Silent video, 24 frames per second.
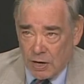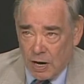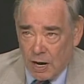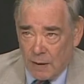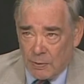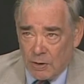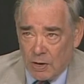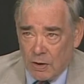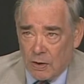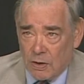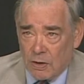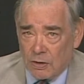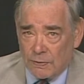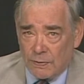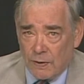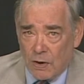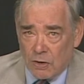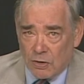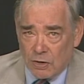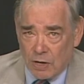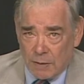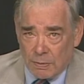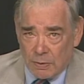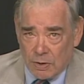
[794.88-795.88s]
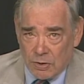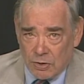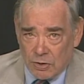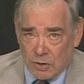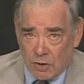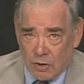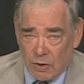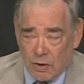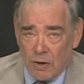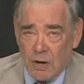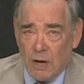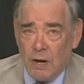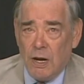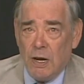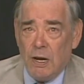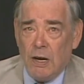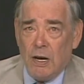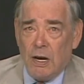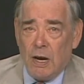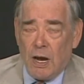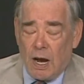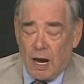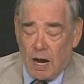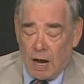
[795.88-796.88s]
job here, as far as I'm concerned.
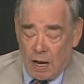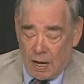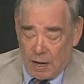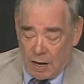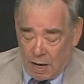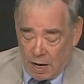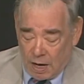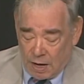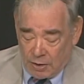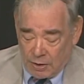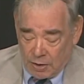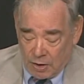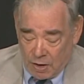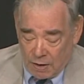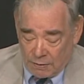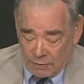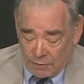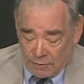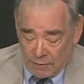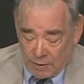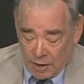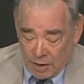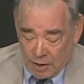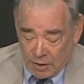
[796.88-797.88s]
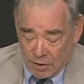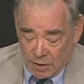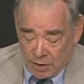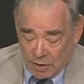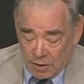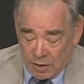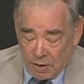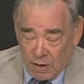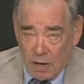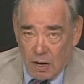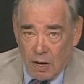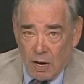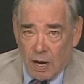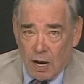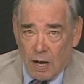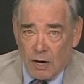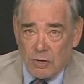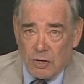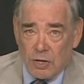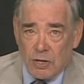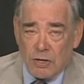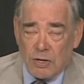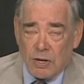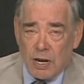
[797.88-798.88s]
On the Office of the Aging,
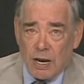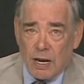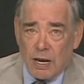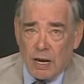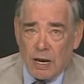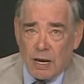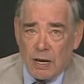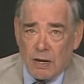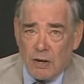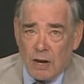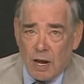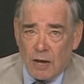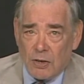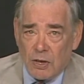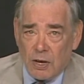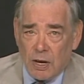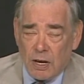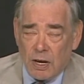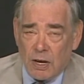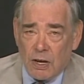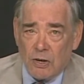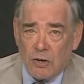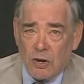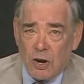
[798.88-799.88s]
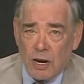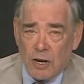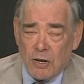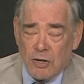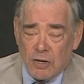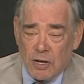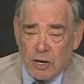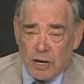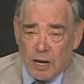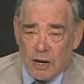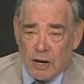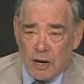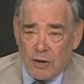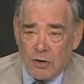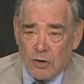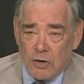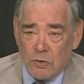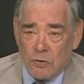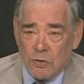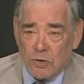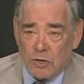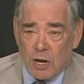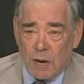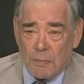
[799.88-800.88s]
and she's taking nothing and changing it
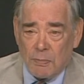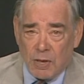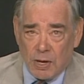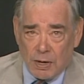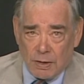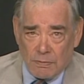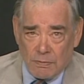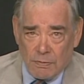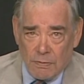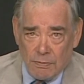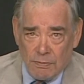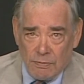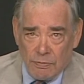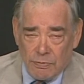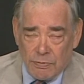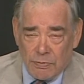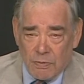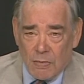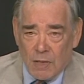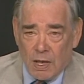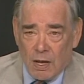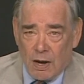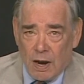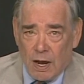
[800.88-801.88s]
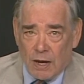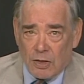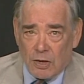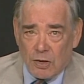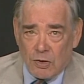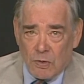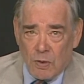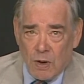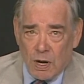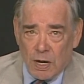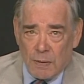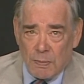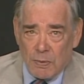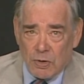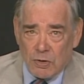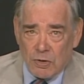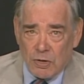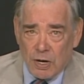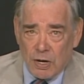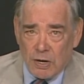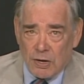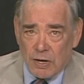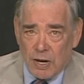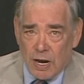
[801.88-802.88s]
into something, like the
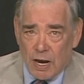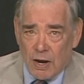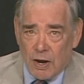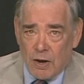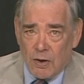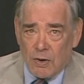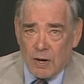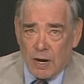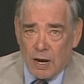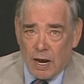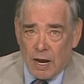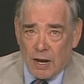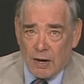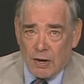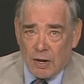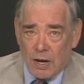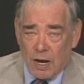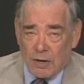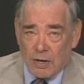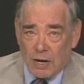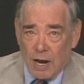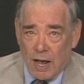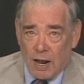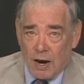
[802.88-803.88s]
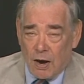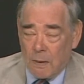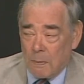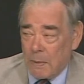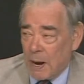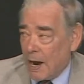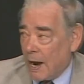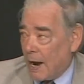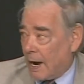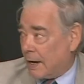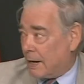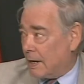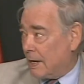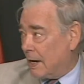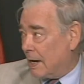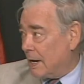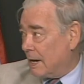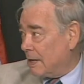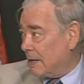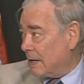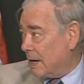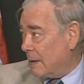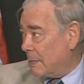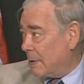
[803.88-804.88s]
20% down and a dollar back.
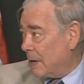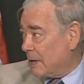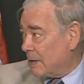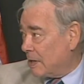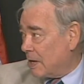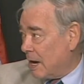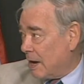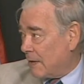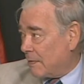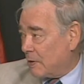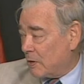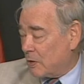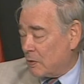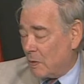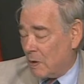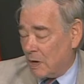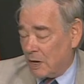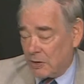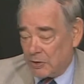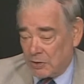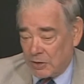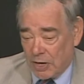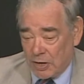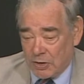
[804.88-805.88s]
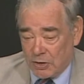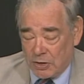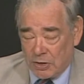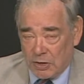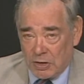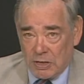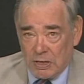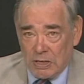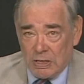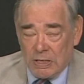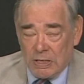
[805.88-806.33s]
Huh? How about that for 20 cents?